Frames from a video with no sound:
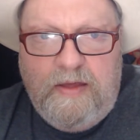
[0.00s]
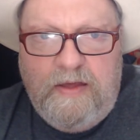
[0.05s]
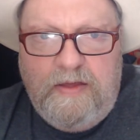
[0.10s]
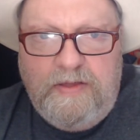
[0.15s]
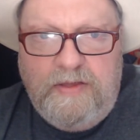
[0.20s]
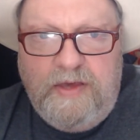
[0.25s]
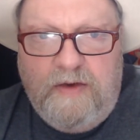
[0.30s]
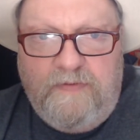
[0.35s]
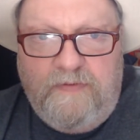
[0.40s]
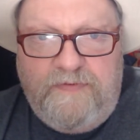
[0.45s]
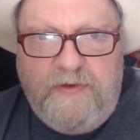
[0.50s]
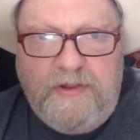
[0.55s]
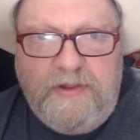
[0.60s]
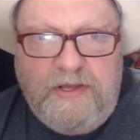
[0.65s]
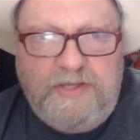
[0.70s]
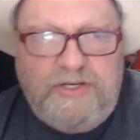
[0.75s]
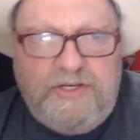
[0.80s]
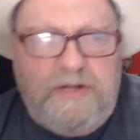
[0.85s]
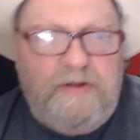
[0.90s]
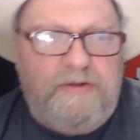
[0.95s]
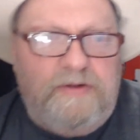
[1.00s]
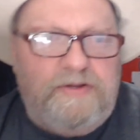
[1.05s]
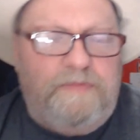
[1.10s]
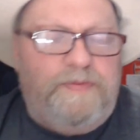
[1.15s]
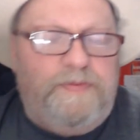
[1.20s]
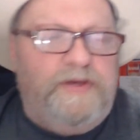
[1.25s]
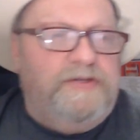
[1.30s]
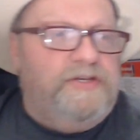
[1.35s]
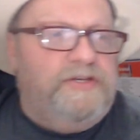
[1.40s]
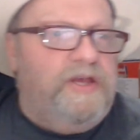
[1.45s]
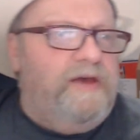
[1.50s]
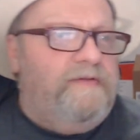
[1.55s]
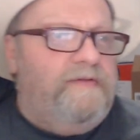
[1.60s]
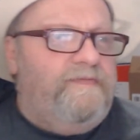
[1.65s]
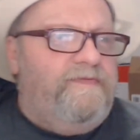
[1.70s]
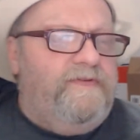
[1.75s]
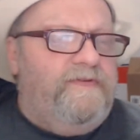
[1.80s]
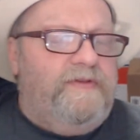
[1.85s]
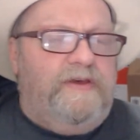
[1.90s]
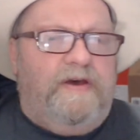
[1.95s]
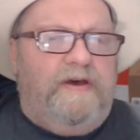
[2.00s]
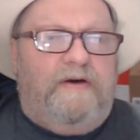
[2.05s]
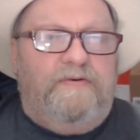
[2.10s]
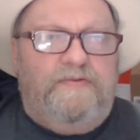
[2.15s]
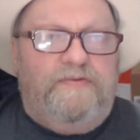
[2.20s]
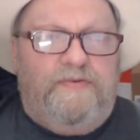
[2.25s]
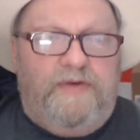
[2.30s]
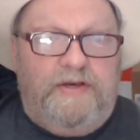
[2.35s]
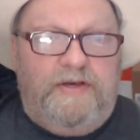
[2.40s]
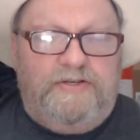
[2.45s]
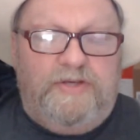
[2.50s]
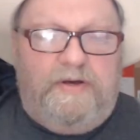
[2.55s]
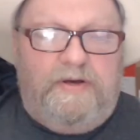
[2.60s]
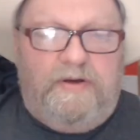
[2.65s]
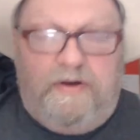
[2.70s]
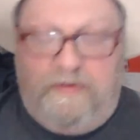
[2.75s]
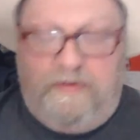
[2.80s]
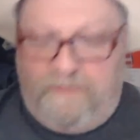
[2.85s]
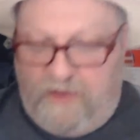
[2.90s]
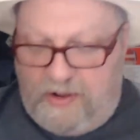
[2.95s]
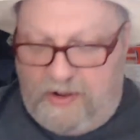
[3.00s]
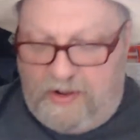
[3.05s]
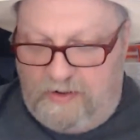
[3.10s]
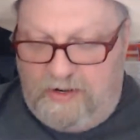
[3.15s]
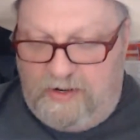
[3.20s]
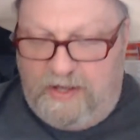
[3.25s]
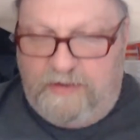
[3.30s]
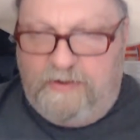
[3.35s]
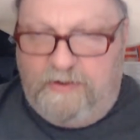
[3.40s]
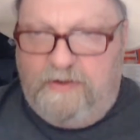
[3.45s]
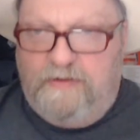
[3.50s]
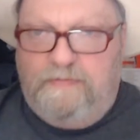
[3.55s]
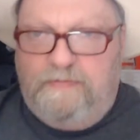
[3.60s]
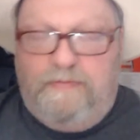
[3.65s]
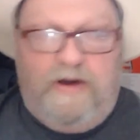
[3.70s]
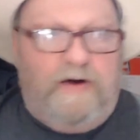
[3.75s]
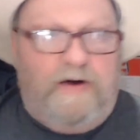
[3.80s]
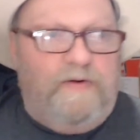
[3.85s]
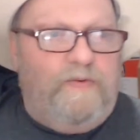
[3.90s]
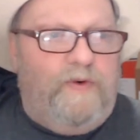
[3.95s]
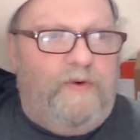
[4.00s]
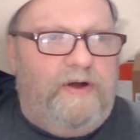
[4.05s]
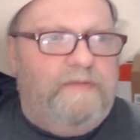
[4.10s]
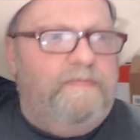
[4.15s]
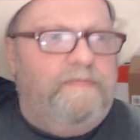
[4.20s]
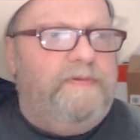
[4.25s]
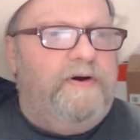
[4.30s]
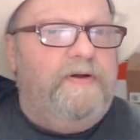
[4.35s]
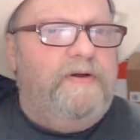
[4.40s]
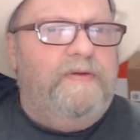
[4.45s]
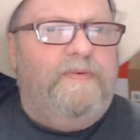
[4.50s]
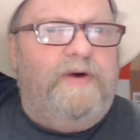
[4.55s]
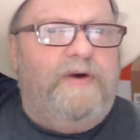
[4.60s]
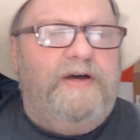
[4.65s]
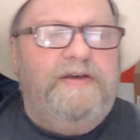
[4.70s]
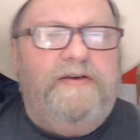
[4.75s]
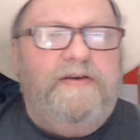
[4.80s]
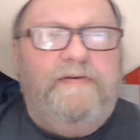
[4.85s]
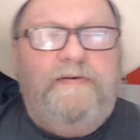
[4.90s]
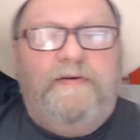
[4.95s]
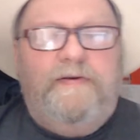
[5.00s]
Yeah, I think there's a lot to be said for the old rigs. I've had a Lincoln Mark 1, by the way,